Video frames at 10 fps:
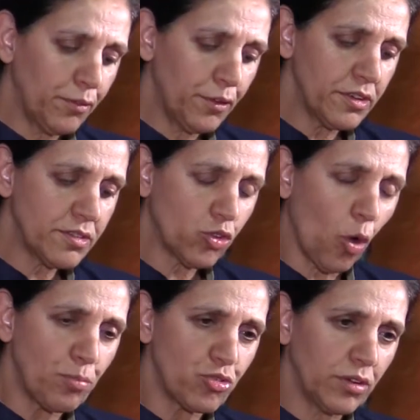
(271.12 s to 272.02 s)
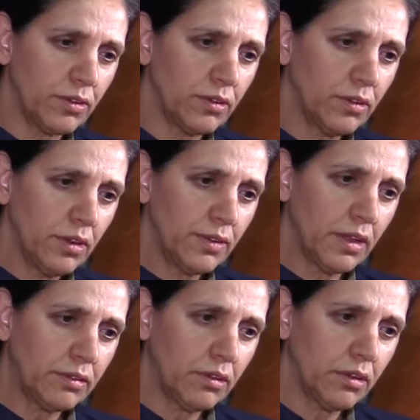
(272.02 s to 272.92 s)
first option,
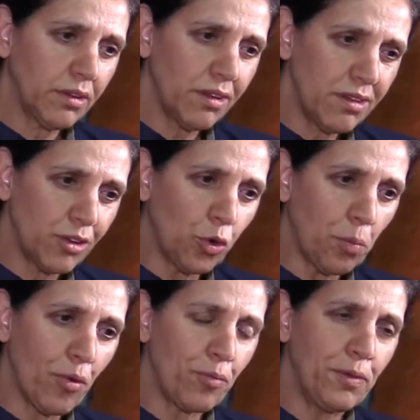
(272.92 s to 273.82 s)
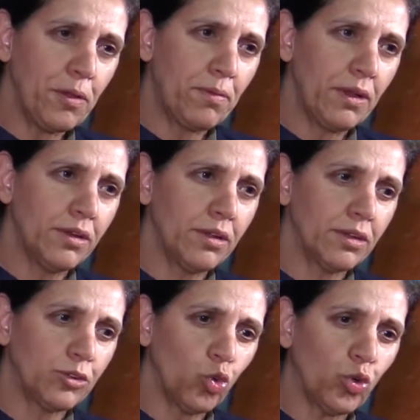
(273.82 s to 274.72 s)
that a group of
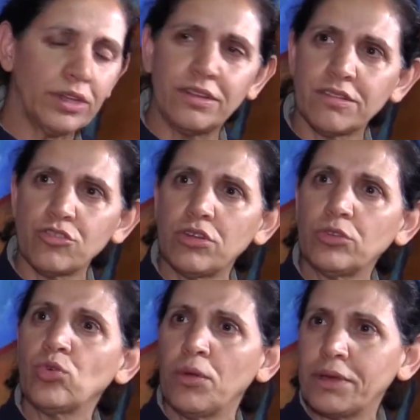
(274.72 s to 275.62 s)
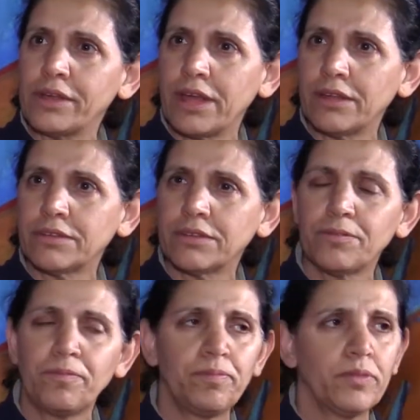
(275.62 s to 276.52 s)
people took a decision to immigrate.
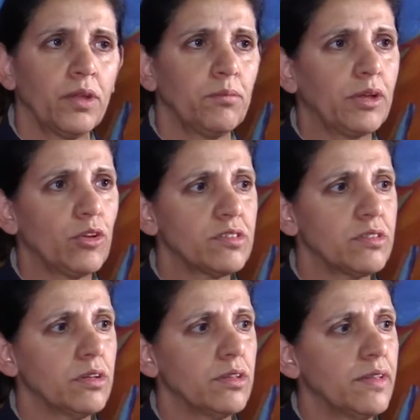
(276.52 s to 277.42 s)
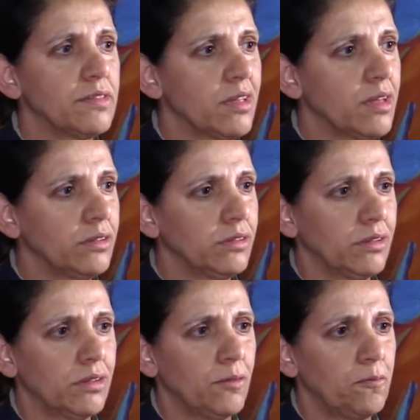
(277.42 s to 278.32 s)
Because they say,
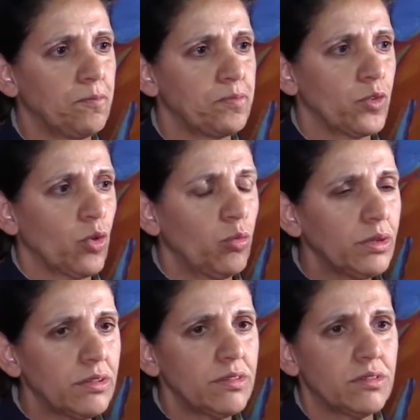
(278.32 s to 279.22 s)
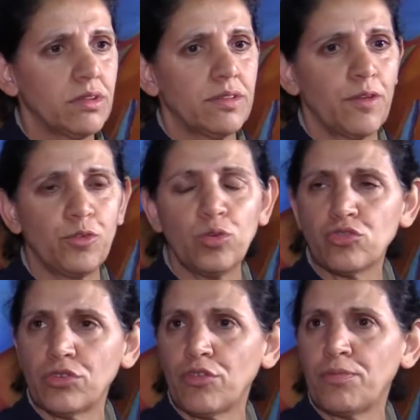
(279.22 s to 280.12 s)
what is the
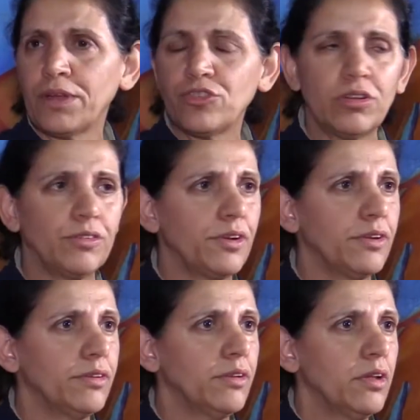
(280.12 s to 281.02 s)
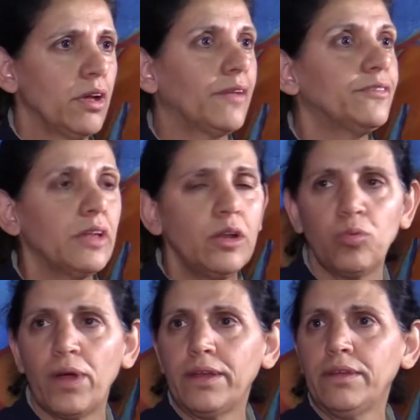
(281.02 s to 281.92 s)
future of my children? Until
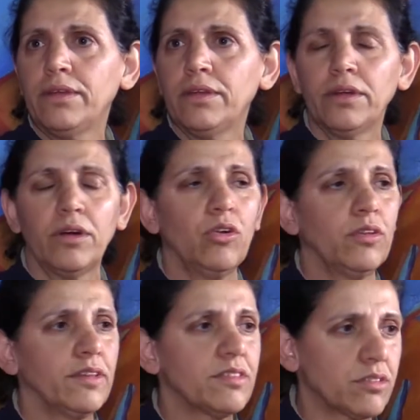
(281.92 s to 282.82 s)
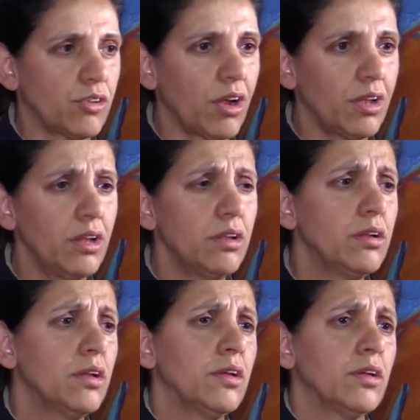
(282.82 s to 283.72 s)
when? All this struggle.
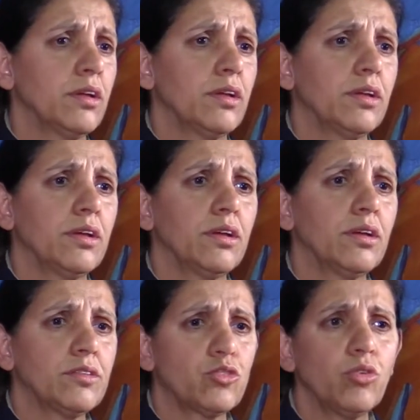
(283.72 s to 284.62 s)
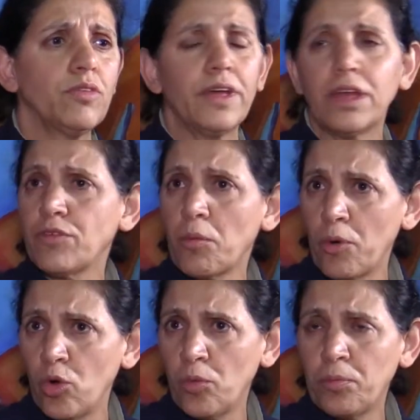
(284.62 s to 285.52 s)
So they give up
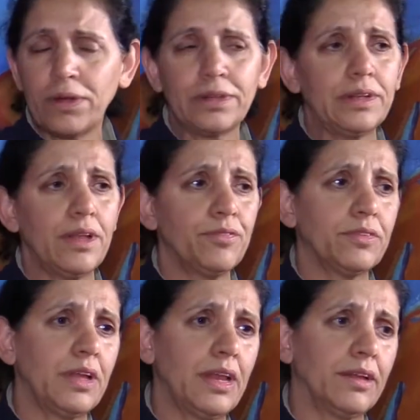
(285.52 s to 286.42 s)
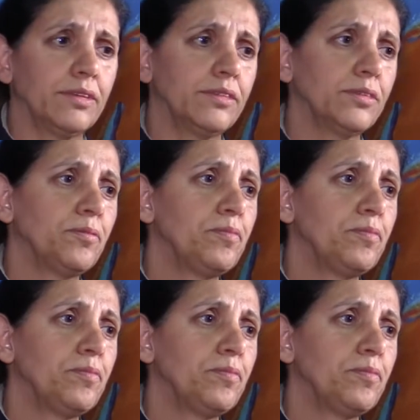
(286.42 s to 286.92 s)
hope and left the land.